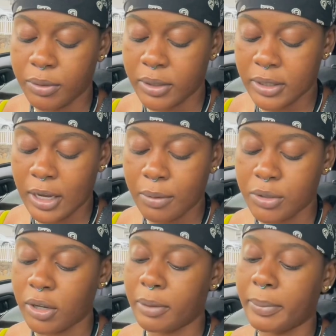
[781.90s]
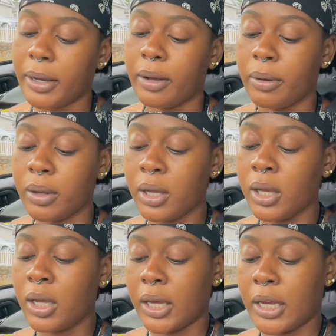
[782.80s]
and this guy was talking about how
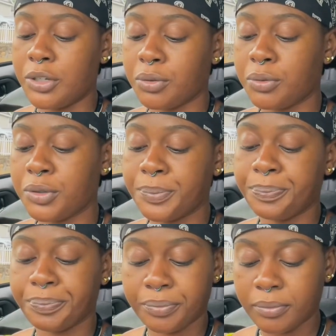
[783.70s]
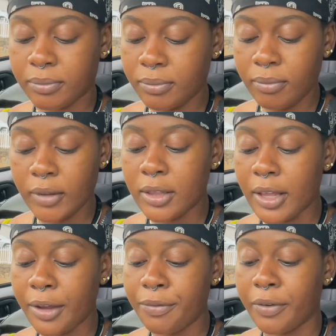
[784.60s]
angels
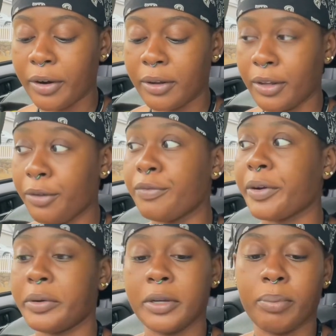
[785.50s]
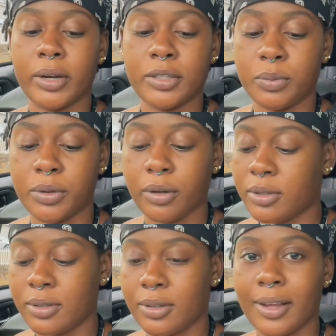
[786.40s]
they very they're very impressed with
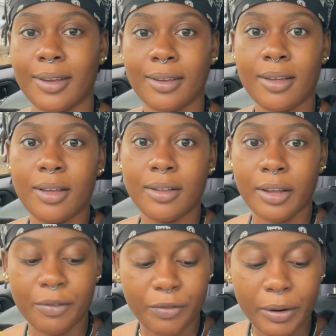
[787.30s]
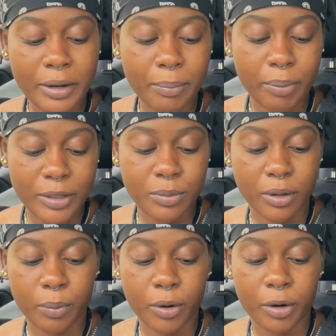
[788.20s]
us like and very impressed with
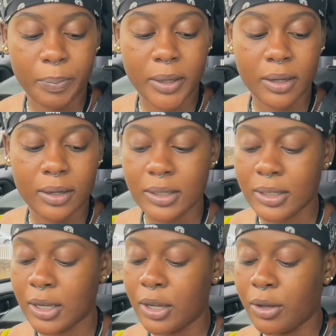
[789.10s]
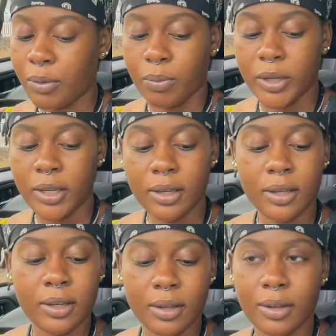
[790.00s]
our work because we